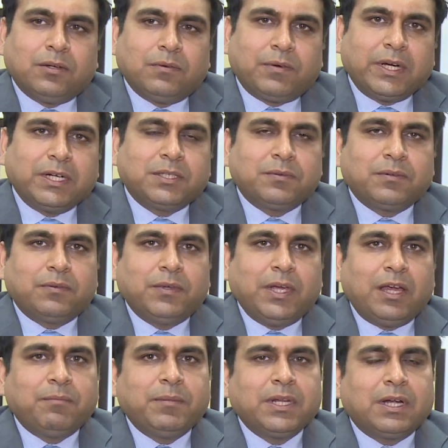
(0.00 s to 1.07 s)
Friends, we
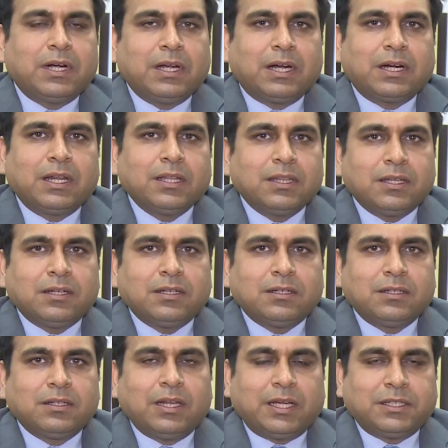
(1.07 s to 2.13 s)
have been conducting
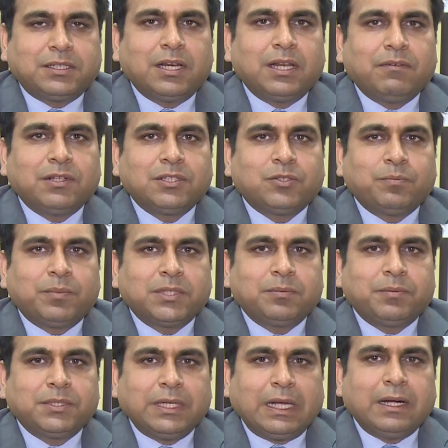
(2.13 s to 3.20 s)
the national level super
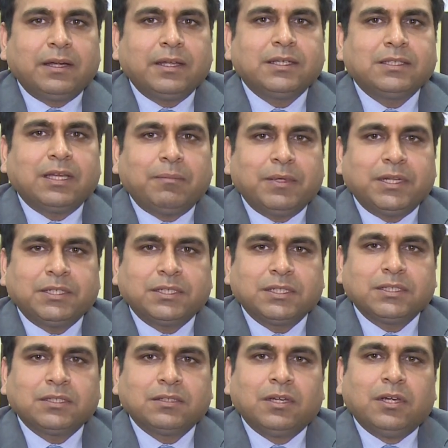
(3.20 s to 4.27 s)
speciality
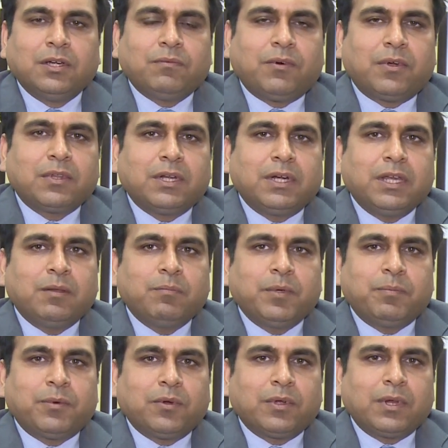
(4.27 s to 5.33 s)
examinations for the
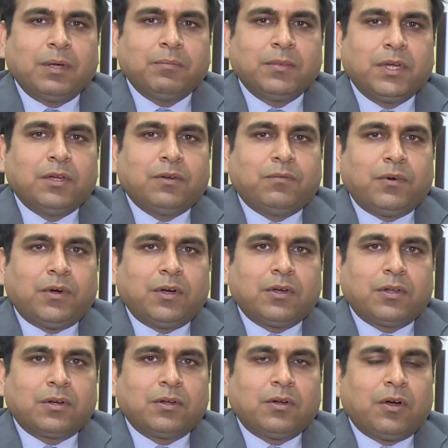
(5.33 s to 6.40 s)
DNB program
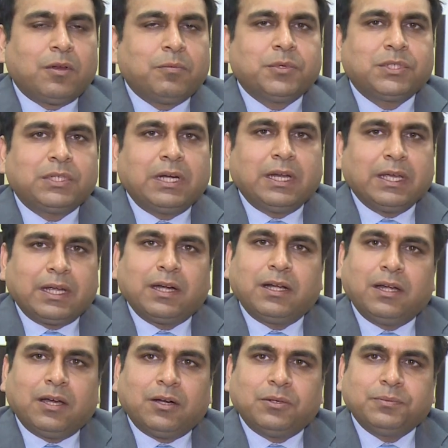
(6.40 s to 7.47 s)
for almost a
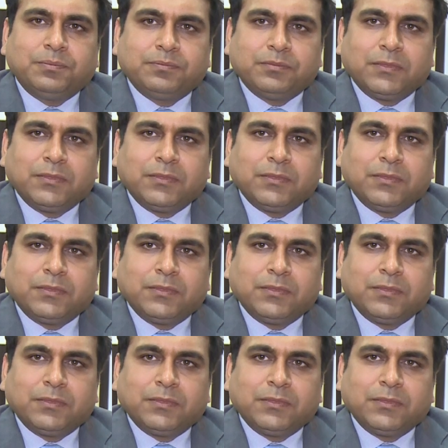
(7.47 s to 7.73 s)
decade now.